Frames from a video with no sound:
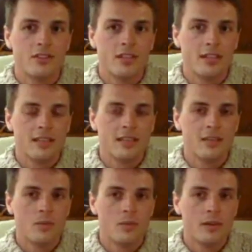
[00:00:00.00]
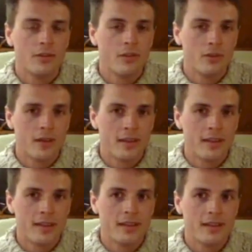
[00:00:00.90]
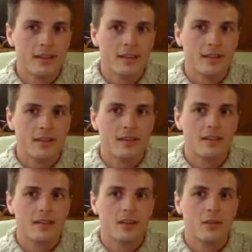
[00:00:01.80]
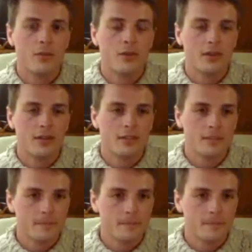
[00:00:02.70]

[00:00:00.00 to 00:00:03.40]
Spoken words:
gently, whenever you're ready, open your eyes.